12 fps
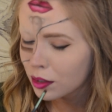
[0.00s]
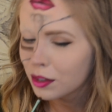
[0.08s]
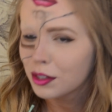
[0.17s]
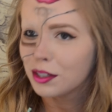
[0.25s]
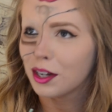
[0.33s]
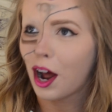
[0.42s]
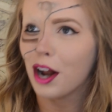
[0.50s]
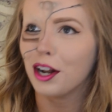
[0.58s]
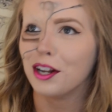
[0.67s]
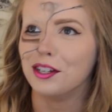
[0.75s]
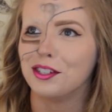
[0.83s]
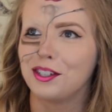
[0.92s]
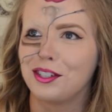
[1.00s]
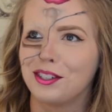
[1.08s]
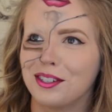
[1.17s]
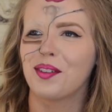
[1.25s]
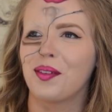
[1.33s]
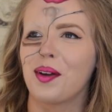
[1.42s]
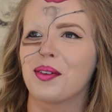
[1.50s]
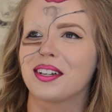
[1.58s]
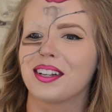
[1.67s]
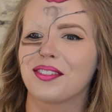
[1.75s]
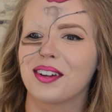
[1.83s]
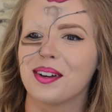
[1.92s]
Silence! Wait, what is
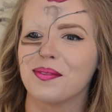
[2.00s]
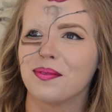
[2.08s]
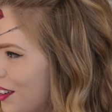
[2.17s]
that from?